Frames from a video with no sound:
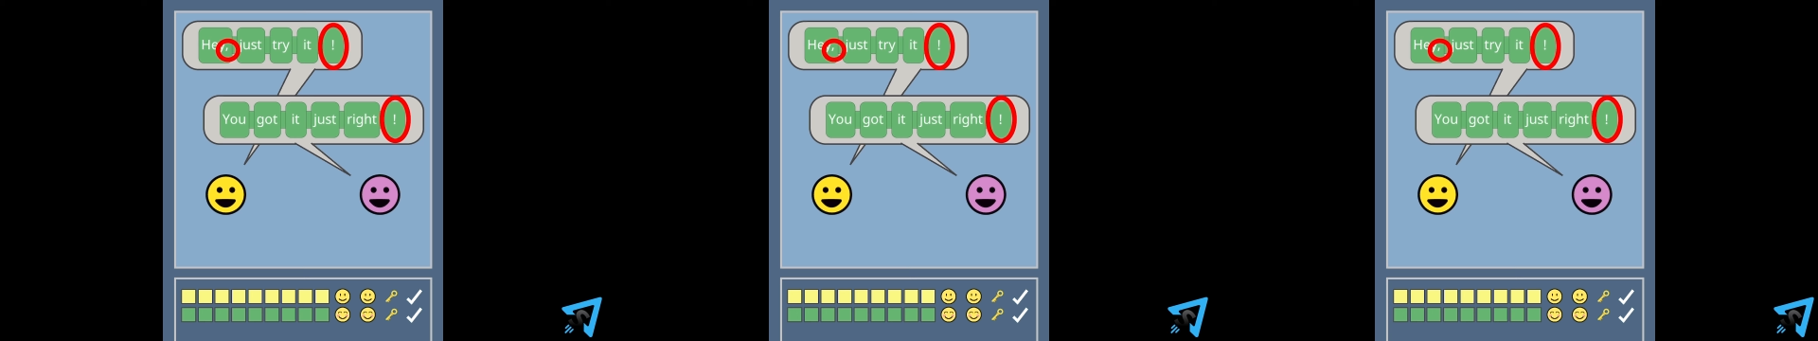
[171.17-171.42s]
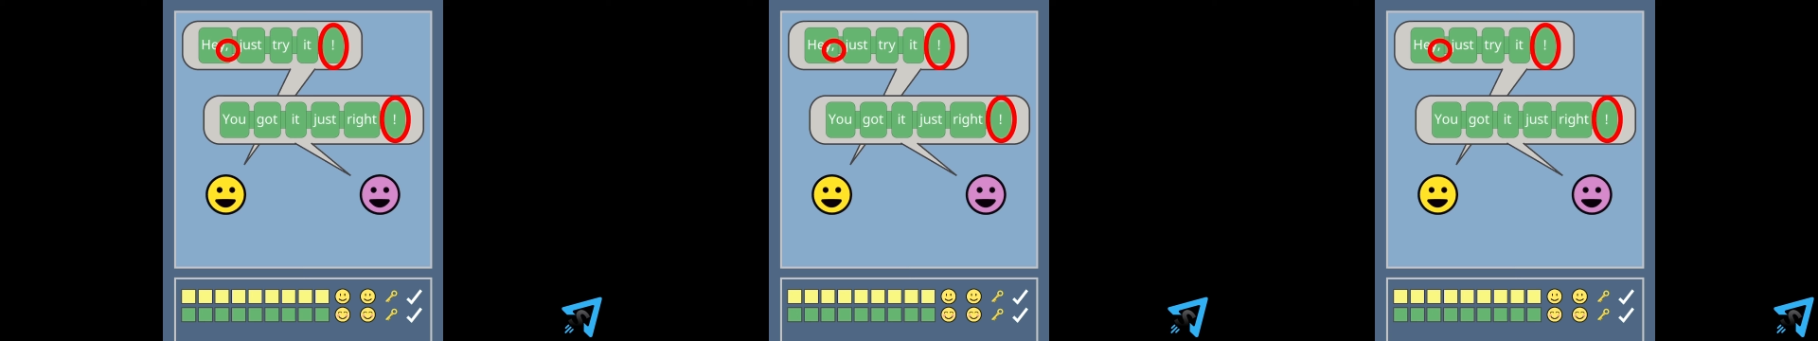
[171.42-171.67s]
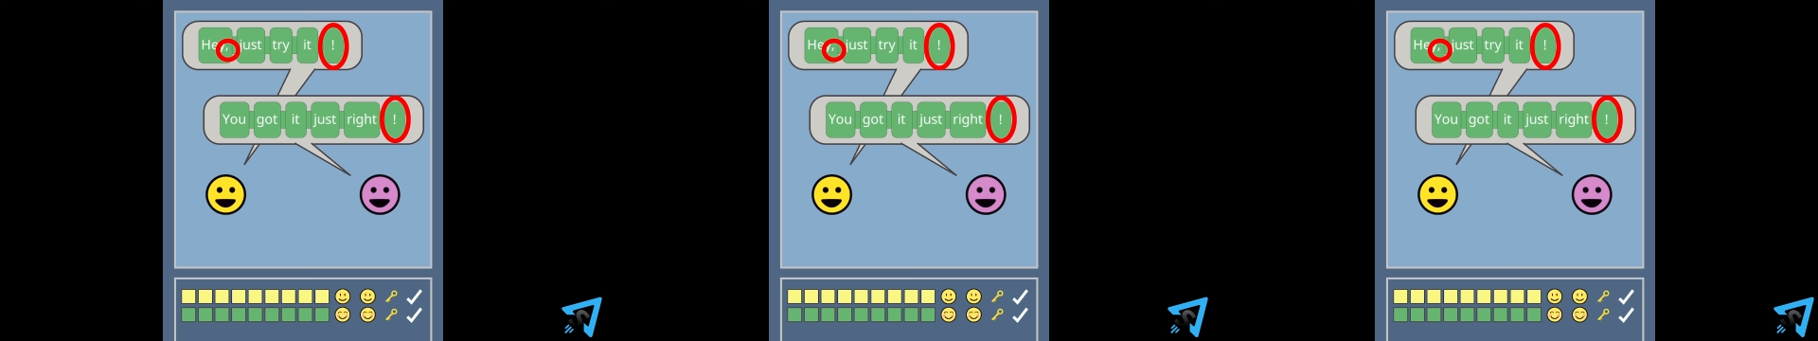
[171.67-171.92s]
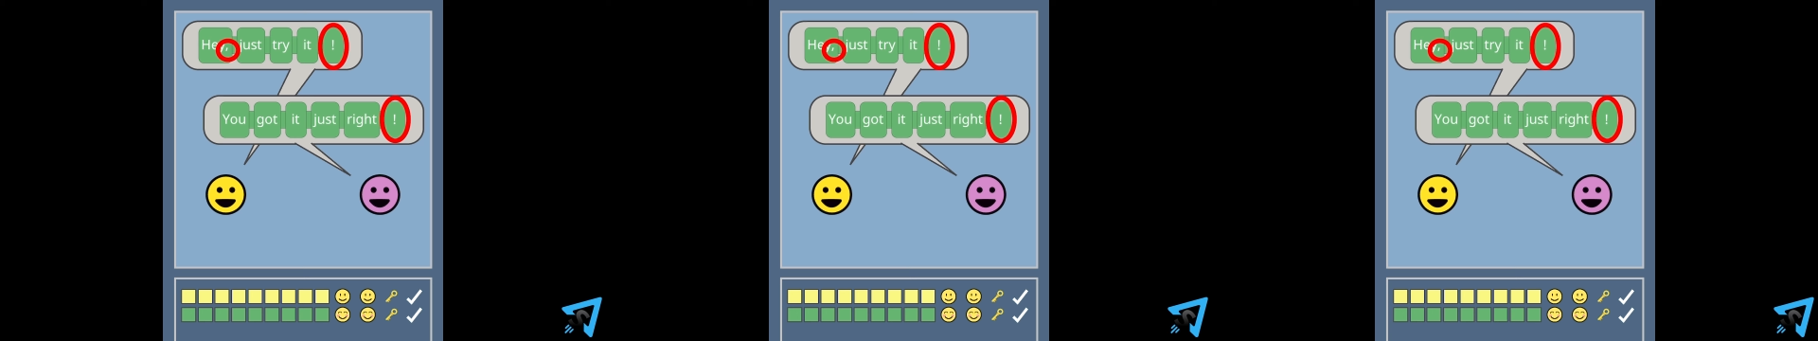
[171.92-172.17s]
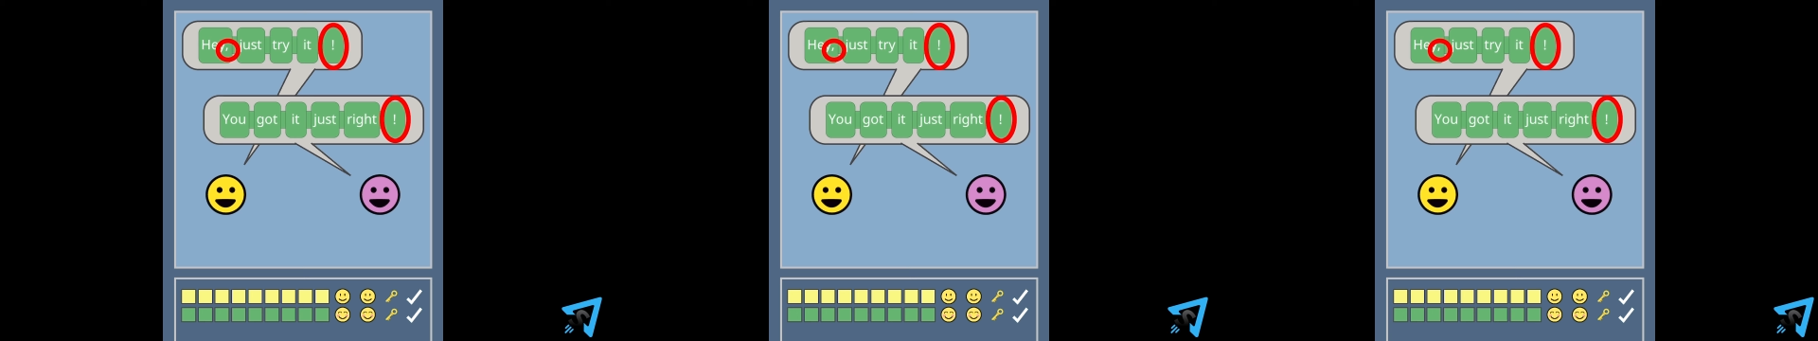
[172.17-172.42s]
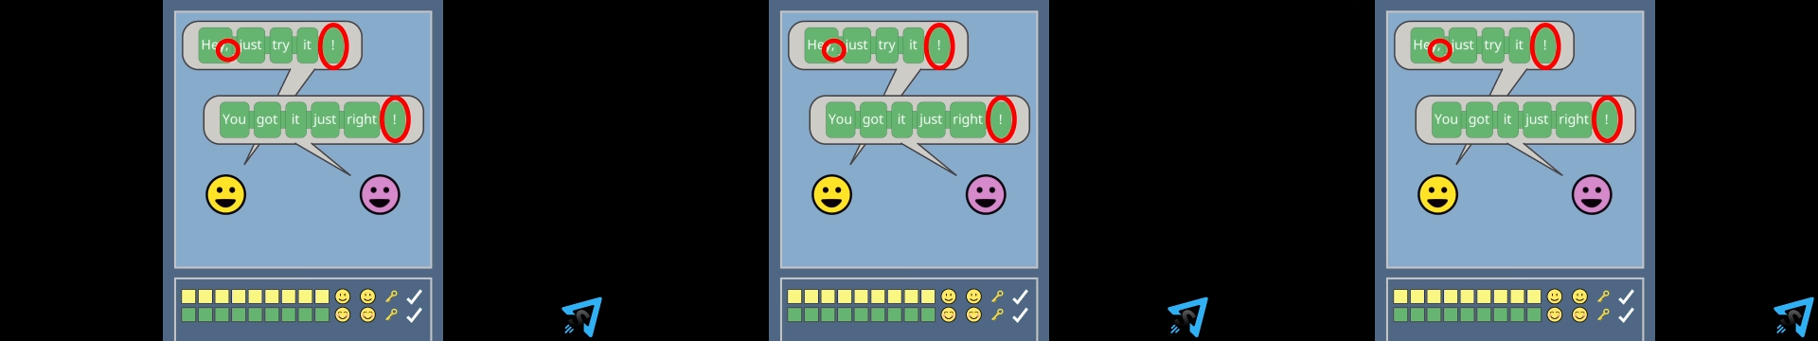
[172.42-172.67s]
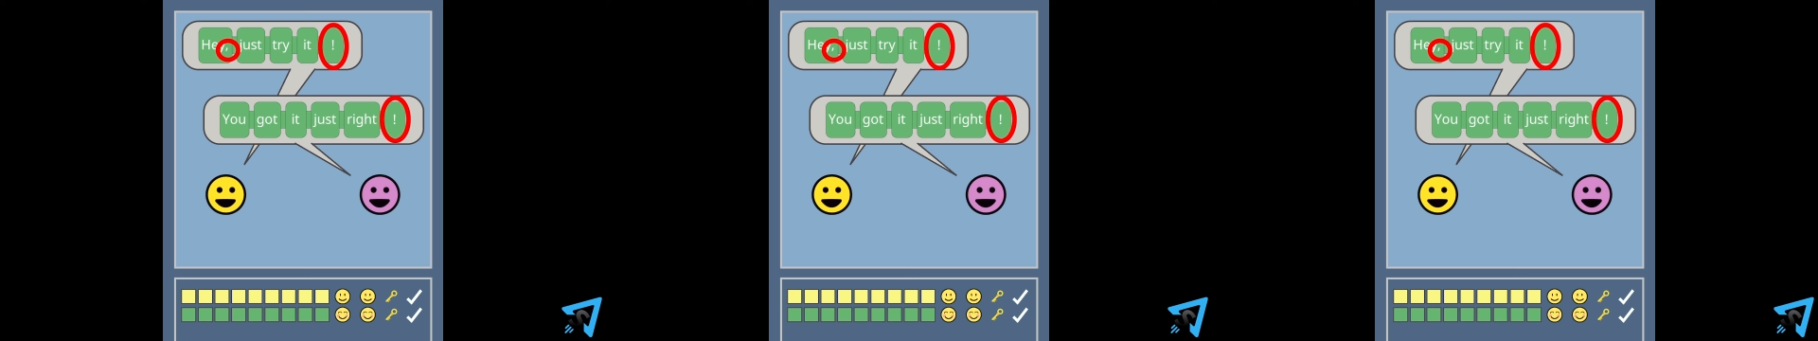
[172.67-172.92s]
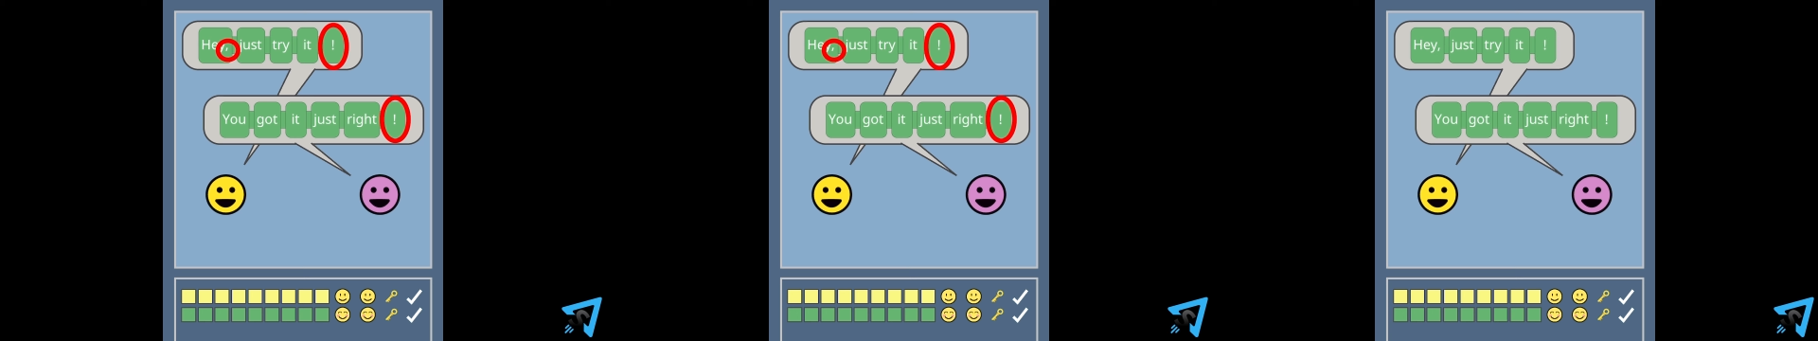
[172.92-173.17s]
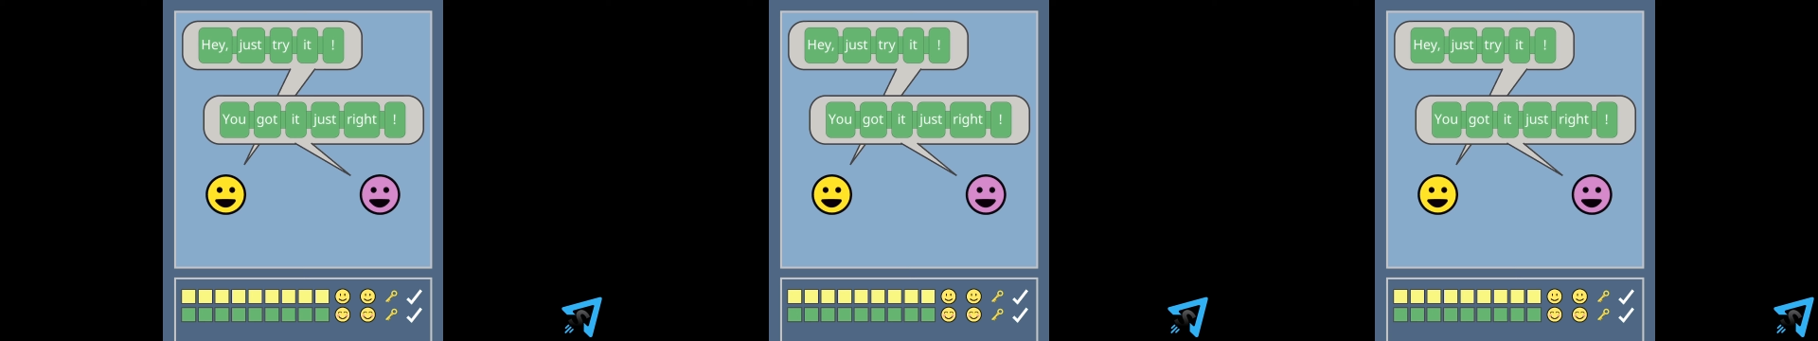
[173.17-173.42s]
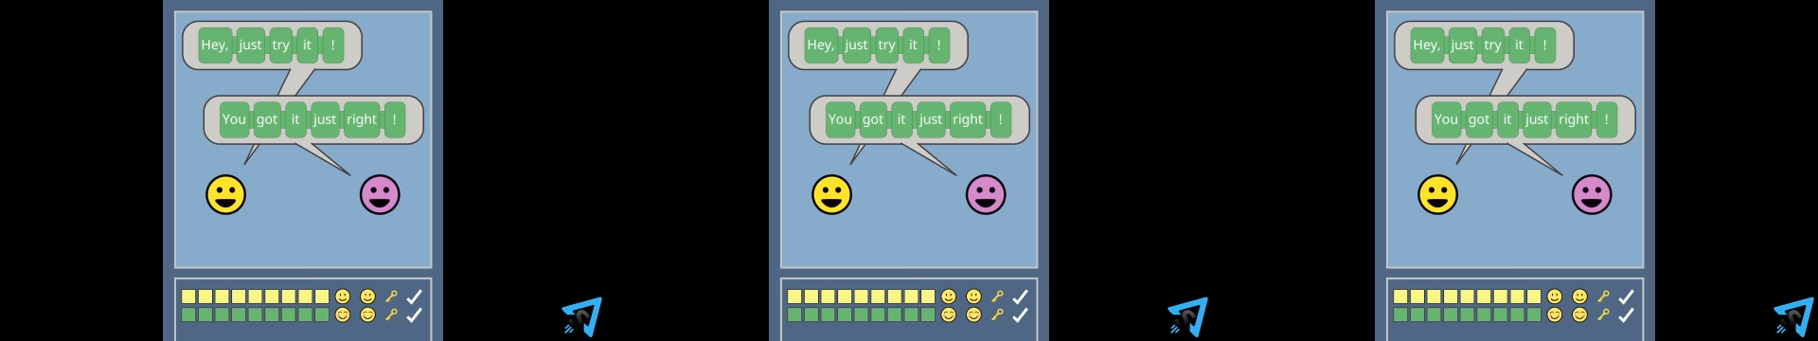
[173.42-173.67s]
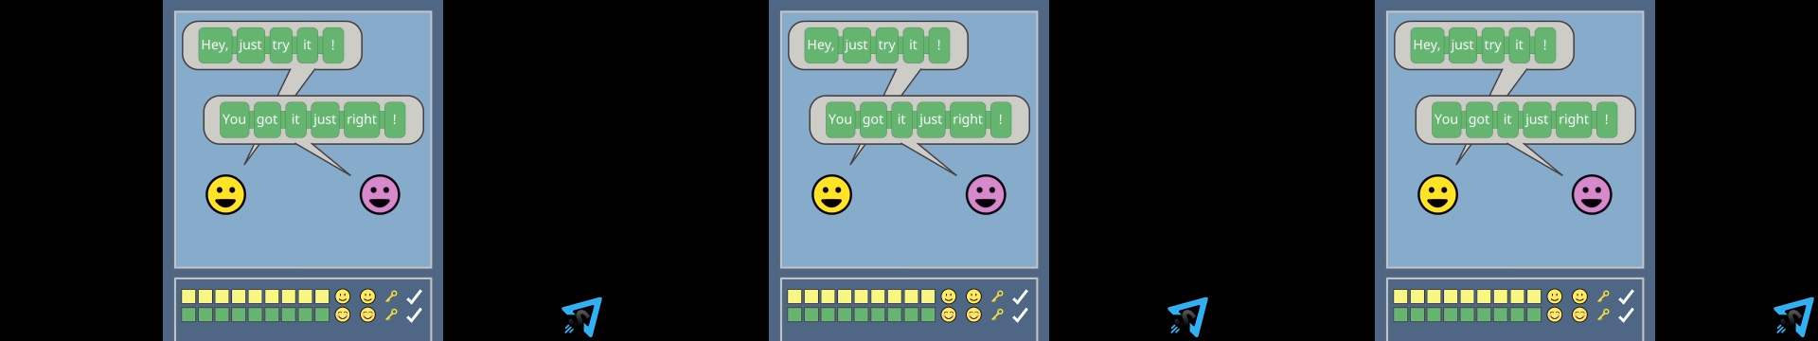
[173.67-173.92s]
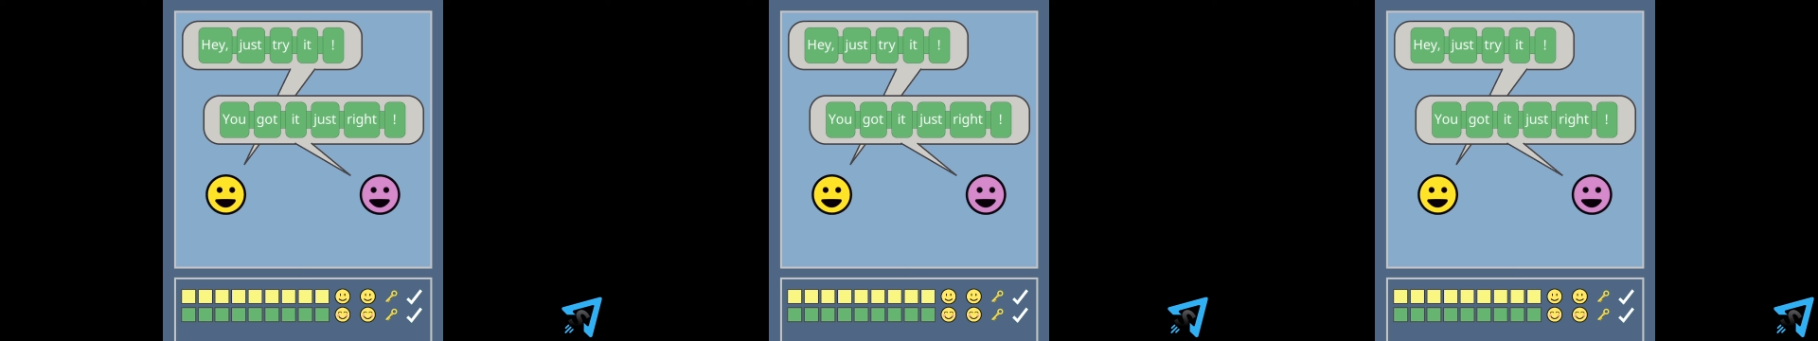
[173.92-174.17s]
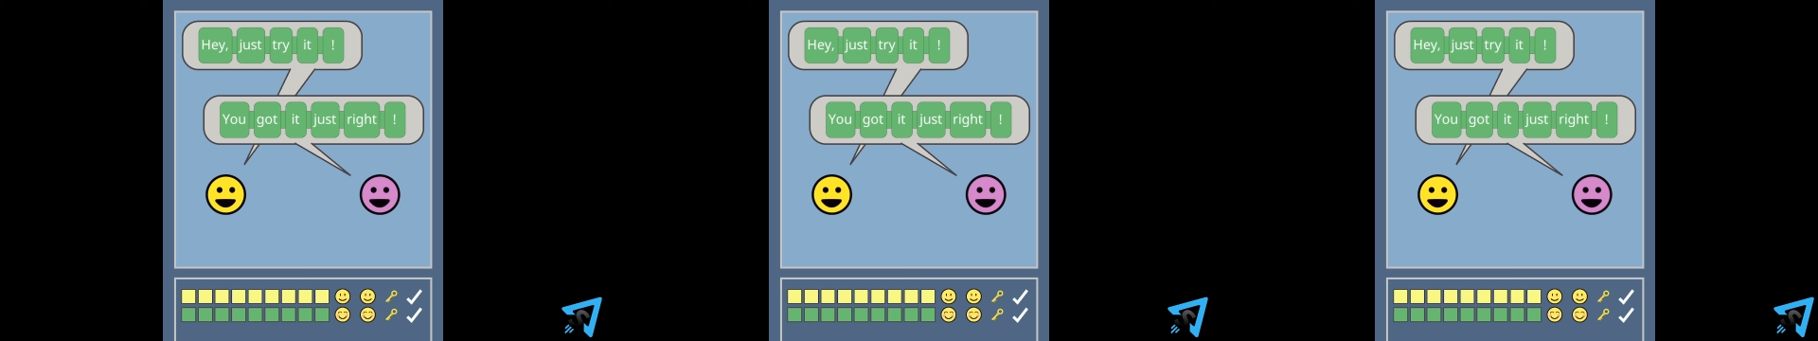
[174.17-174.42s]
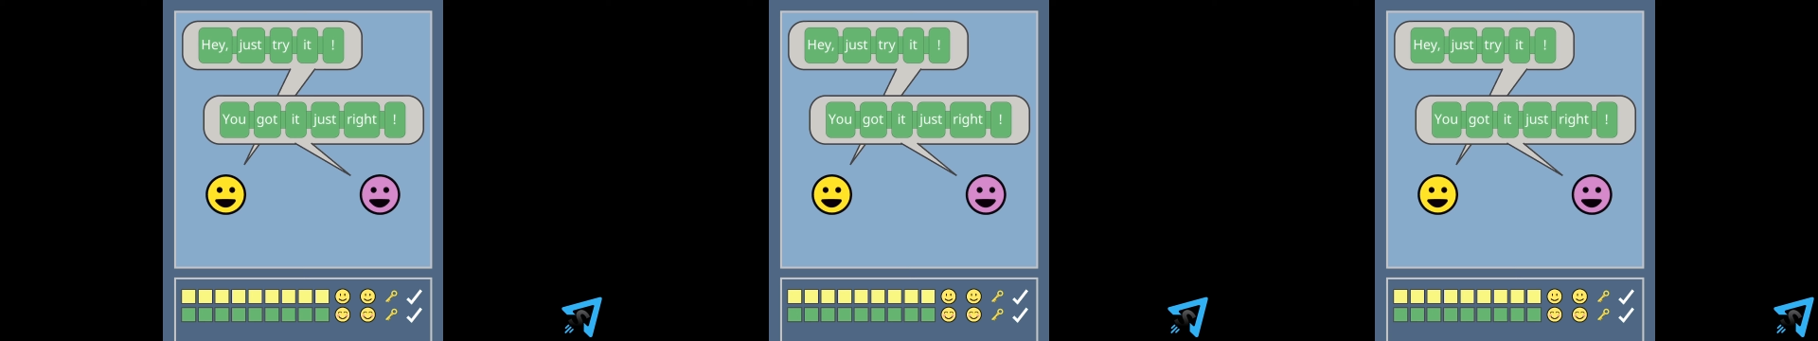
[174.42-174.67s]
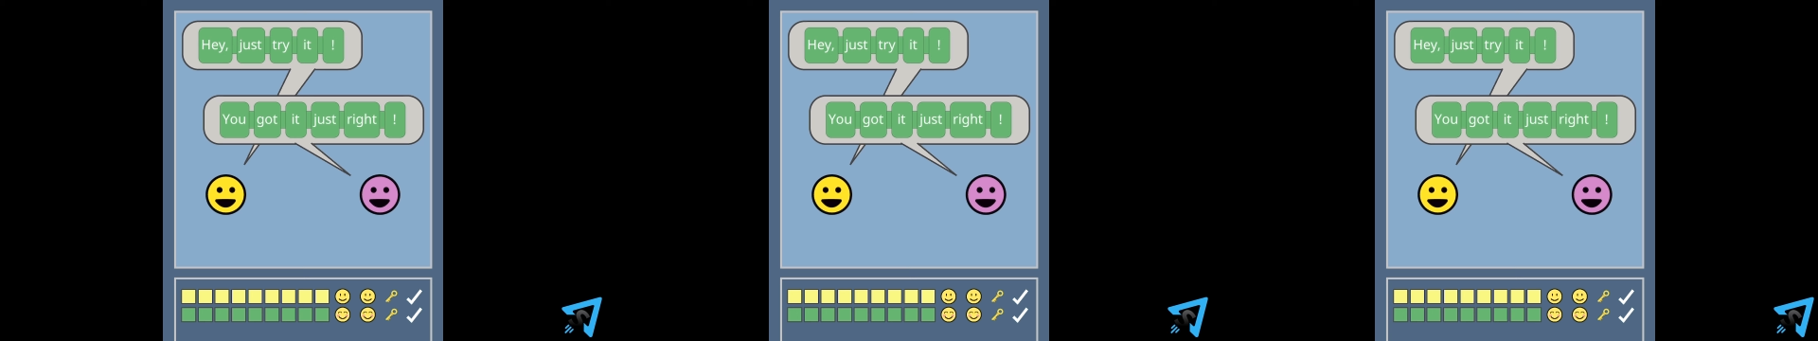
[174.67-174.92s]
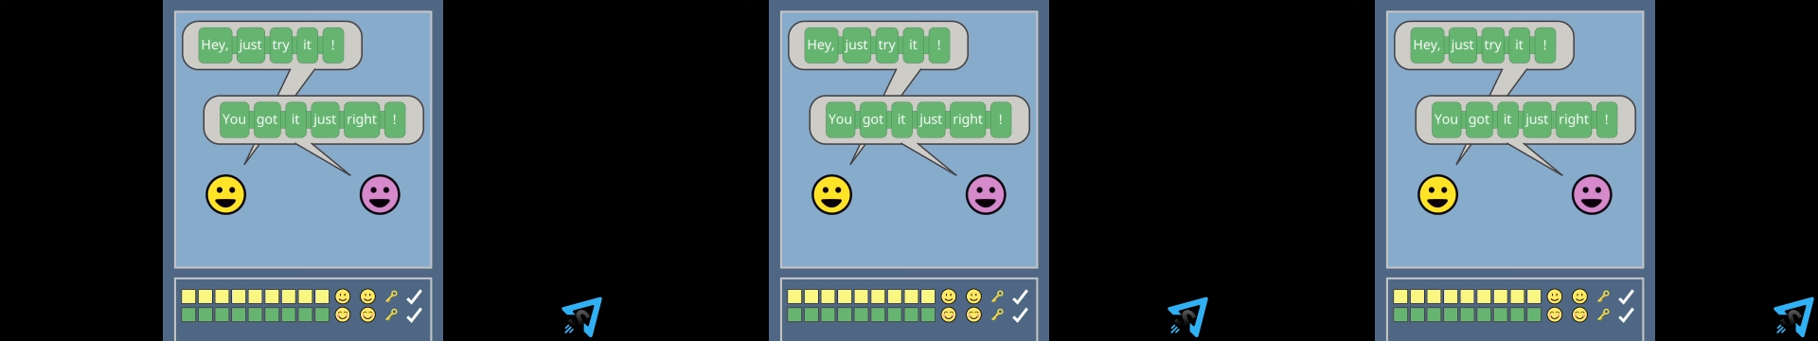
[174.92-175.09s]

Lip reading: [unreadable: no face in view]